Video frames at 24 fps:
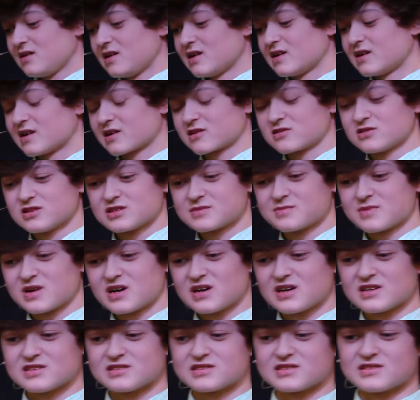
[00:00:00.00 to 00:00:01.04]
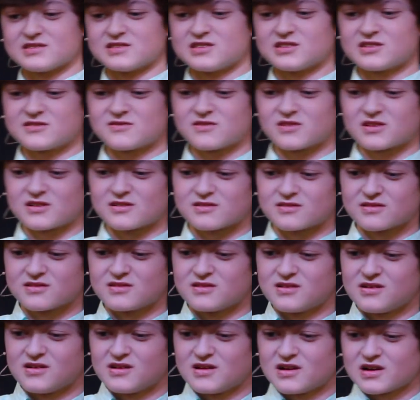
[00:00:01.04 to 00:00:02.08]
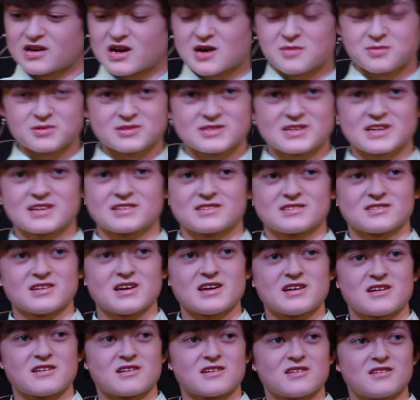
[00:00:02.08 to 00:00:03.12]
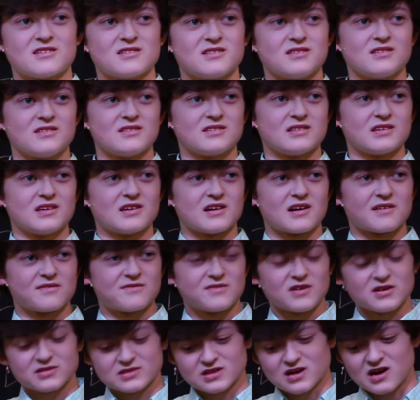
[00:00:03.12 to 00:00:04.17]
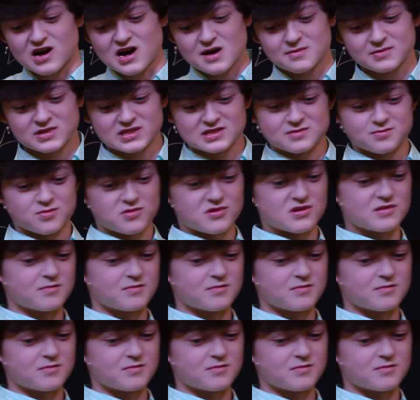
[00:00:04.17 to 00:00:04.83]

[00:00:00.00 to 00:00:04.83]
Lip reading: And I closed my eyes, and just for a couple seconds later, I felt an ominous